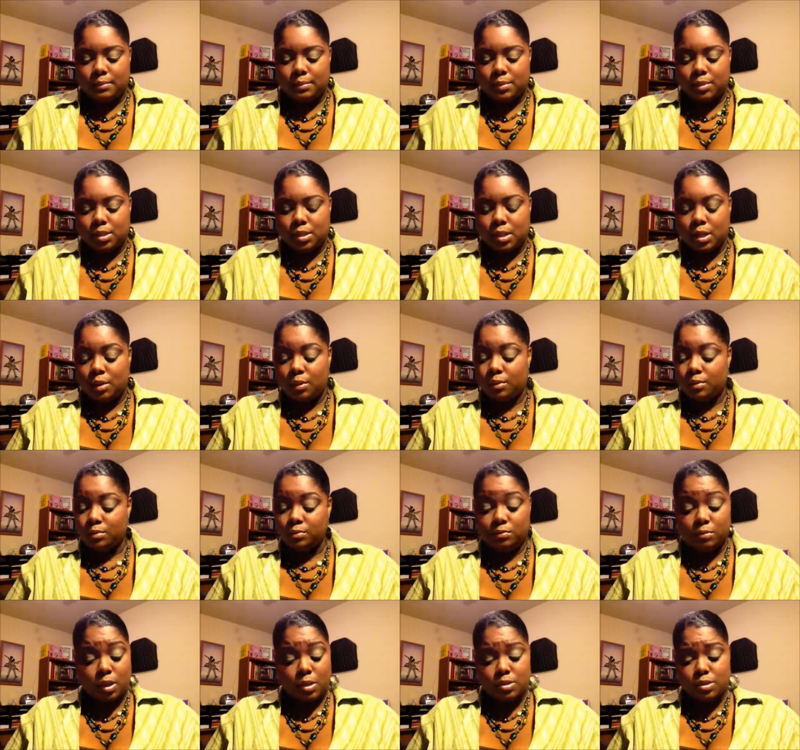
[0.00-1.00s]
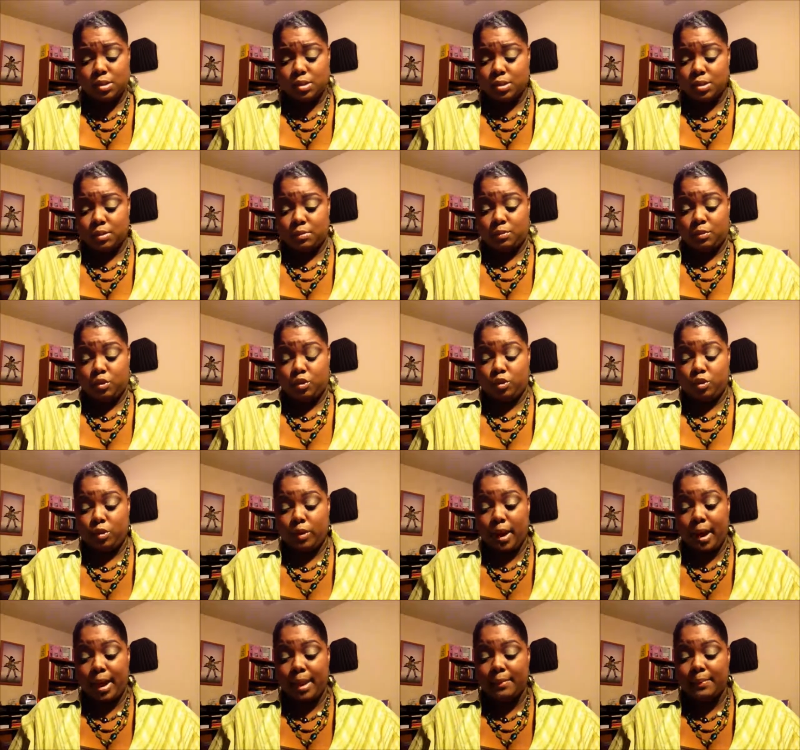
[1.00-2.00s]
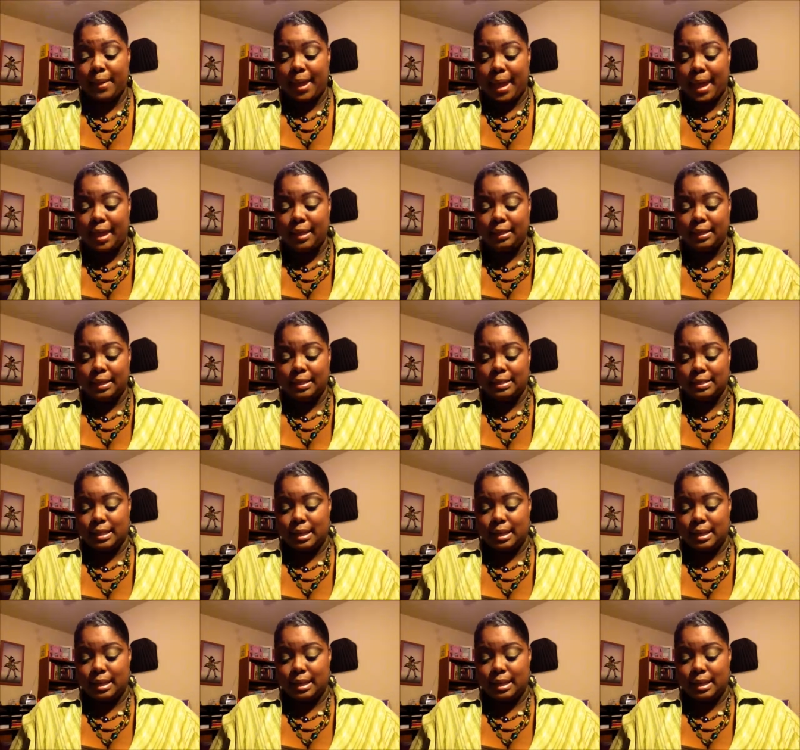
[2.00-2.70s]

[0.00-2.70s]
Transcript: So those are some great palettes.